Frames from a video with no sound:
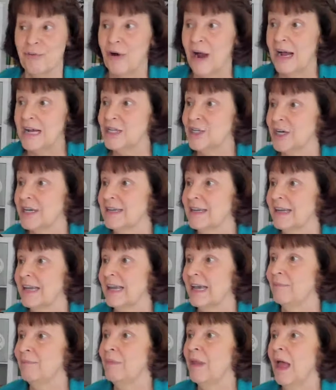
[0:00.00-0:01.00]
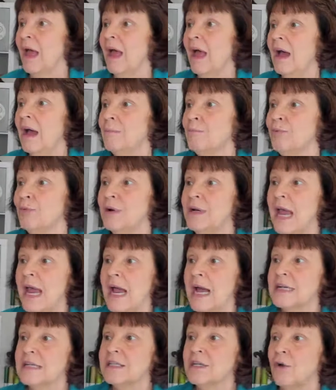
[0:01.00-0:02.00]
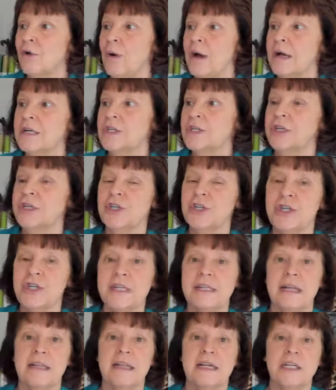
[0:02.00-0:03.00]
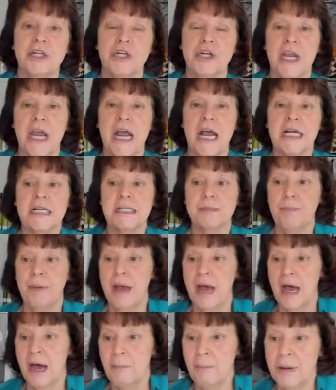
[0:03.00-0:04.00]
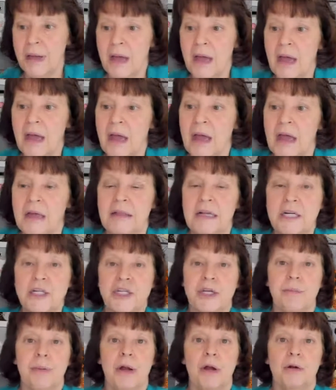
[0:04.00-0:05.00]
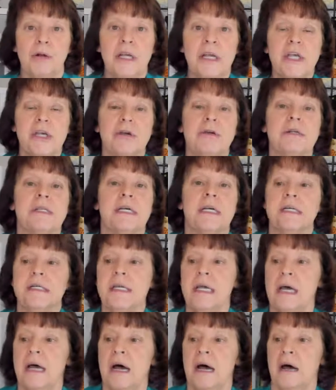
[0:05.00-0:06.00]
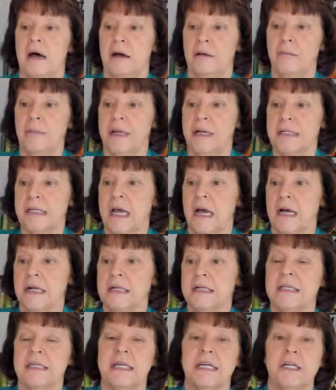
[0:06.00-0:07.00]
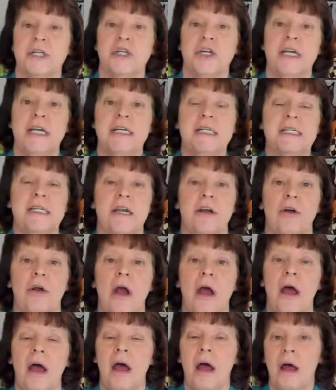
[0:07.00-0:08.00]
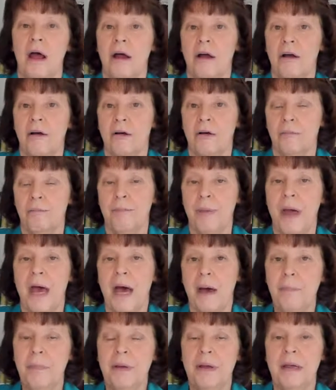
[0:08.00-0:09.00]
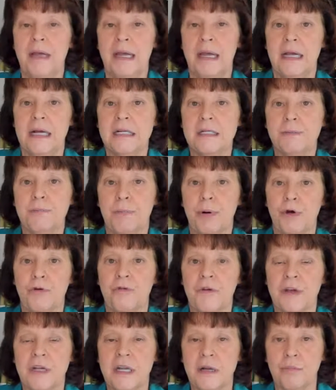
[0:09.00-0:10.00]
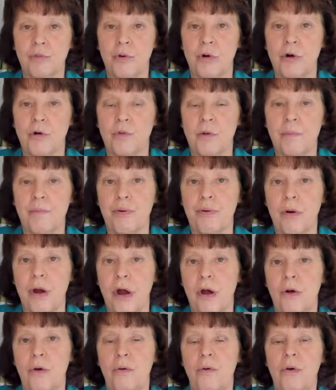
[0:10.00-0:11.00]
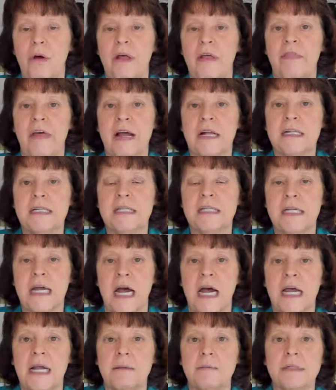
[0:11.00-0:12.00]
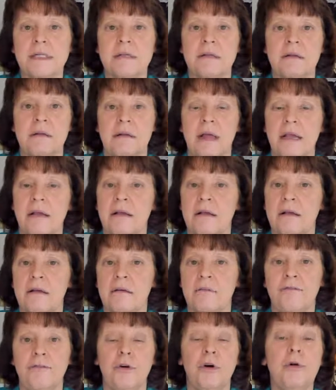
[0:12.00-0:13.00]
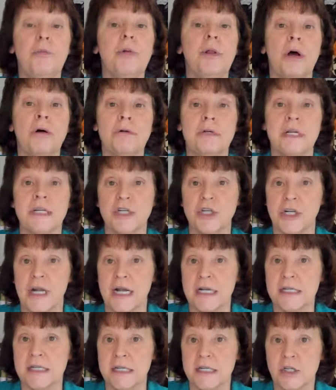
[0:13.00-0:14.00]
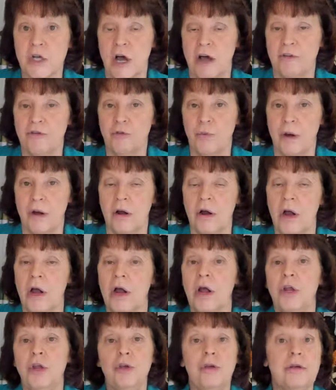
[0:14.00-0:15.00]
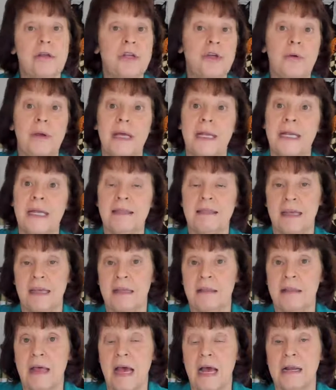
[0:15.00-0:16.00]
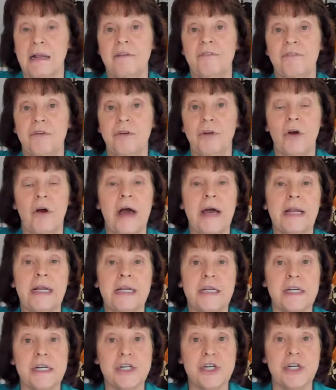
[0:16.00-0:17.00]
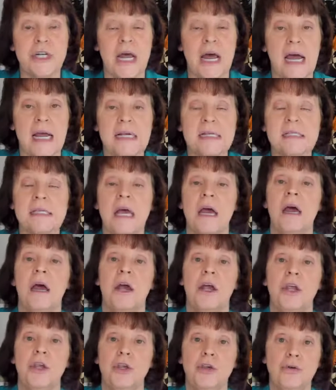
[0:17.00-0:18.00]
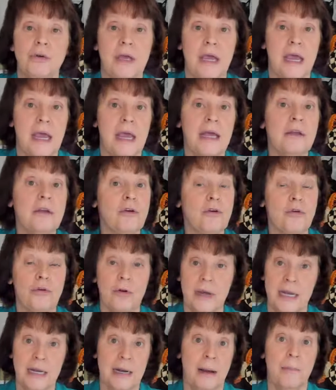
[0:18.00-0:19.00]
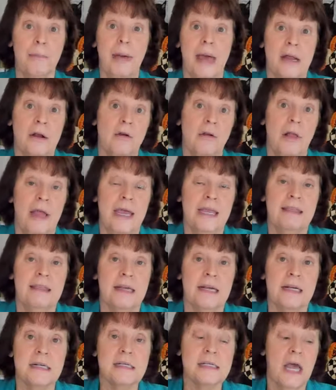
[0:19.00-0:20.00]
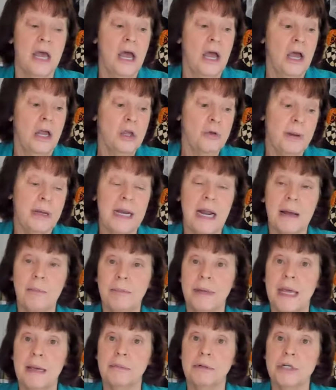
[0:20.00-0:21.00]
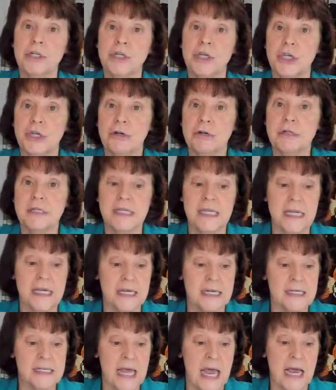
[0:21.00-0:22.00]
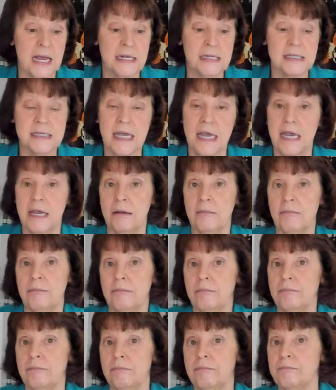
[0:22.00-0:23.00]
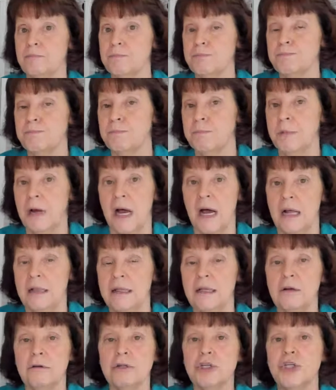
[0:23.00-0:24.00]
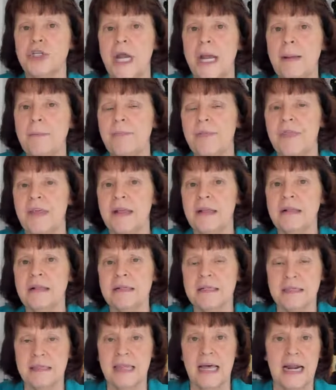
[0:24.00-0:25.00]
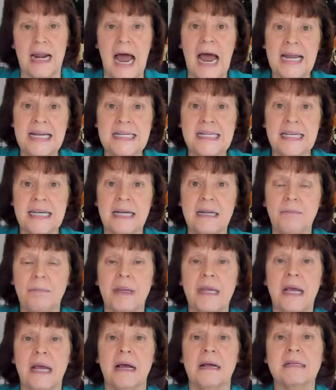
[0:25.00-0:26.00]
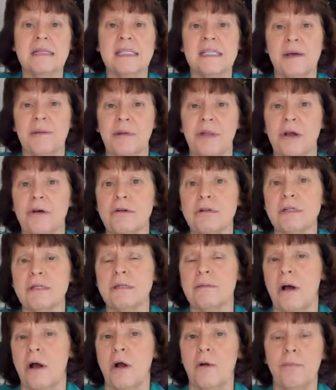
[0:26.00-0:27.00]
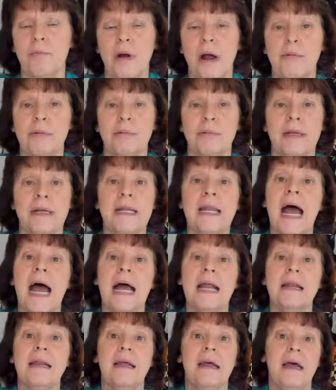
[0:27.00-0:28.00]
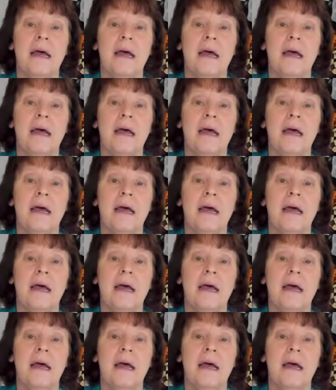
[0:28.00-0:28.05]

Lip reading: project again. Brenda asked a question. She said that she has PEP that she barely uses. Is cut and stitch easier? PEP is Perfect Embroidery Pro. That's Dime's like full-blown digitizing software. You can do anything in that. If you know how to digitize, you can create a banner like this. You may not be able to use the exact same little shape that I did because some of those are probably not